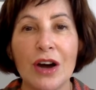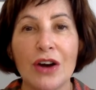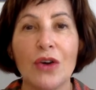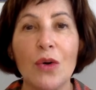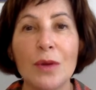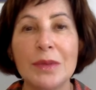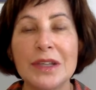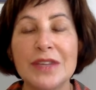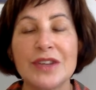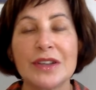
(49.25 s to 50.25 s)
our core
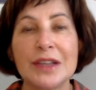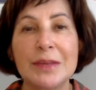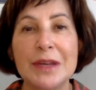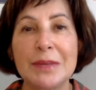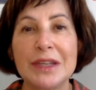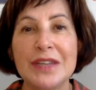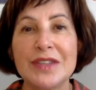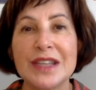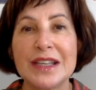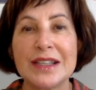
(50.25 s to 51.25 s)
beliefs, our limiting beliefs,
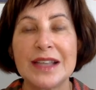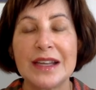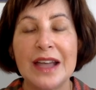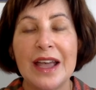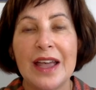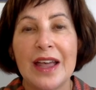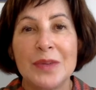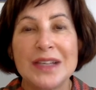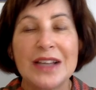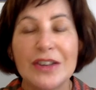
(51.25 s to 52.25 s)
things that we
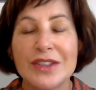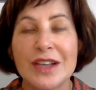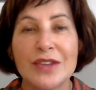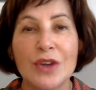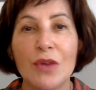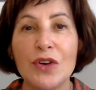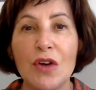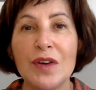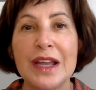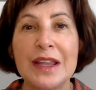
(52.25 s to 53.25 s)
tell ourselves over and over again.